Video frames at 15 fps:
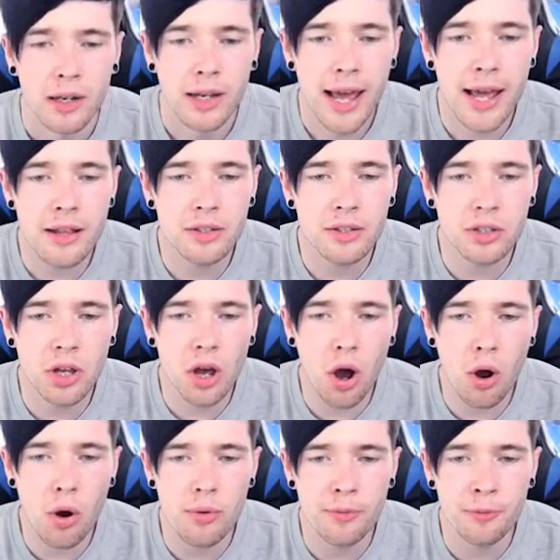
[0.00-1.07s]
Let's
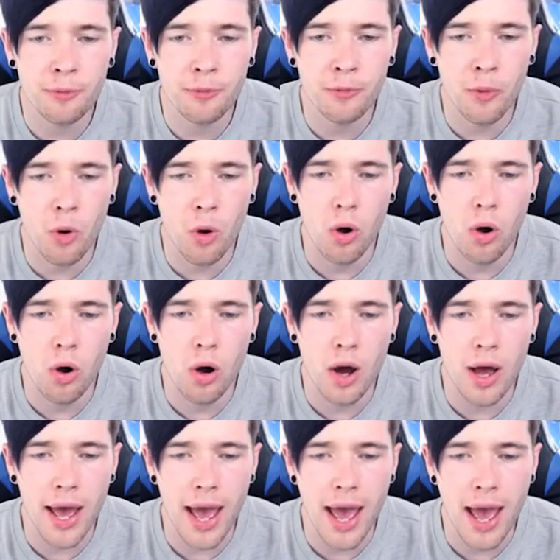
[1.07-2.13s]
go
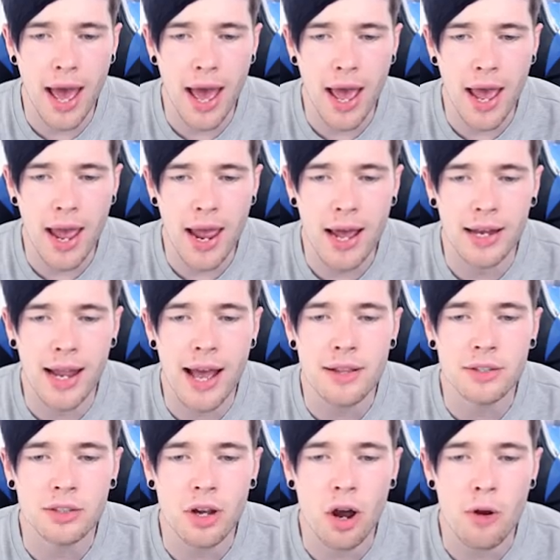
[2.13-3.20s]
for a
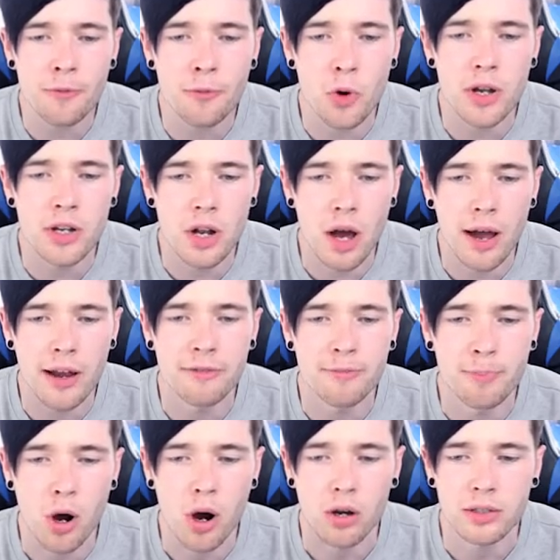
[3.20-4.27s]
knife
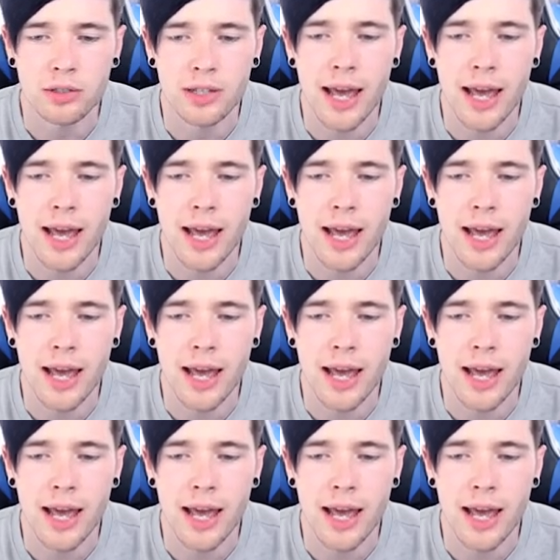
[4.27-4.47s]
box.